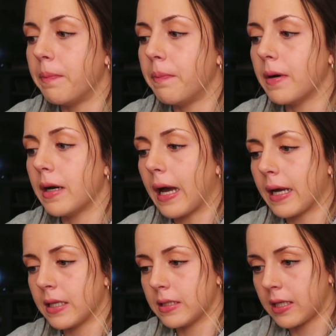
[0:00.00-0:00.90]
But I
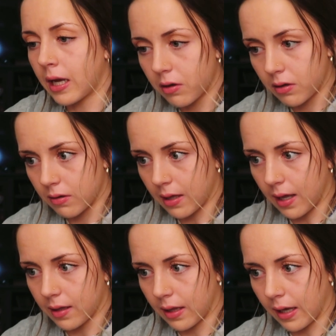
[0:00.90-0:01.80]
can tell you
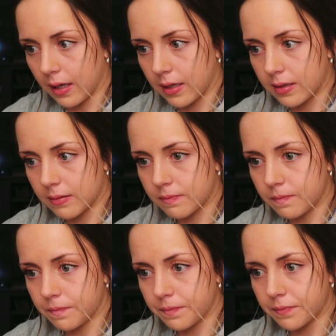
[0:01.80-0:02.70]
that, like,
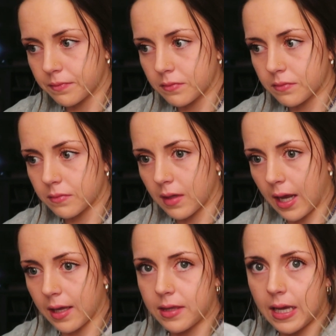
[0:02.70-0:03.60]

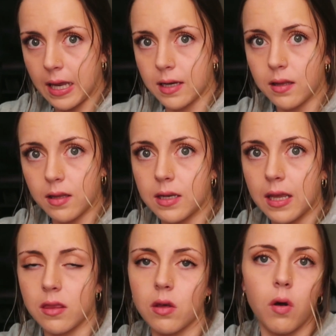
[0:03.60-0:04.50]
at the end of the day,
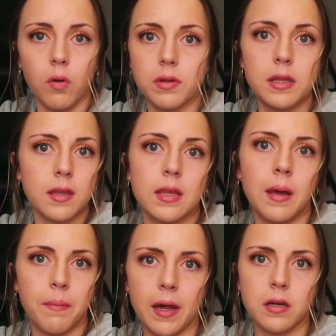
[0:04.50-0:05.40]
the only thing
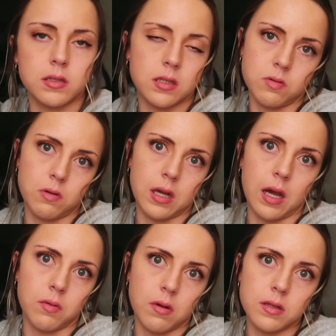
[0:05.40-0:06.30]
that matters is what
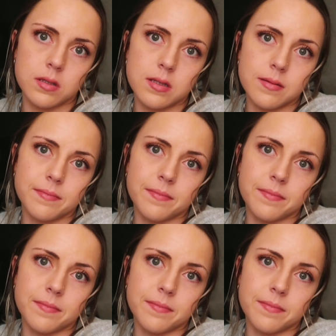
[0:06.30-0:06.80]
God wants.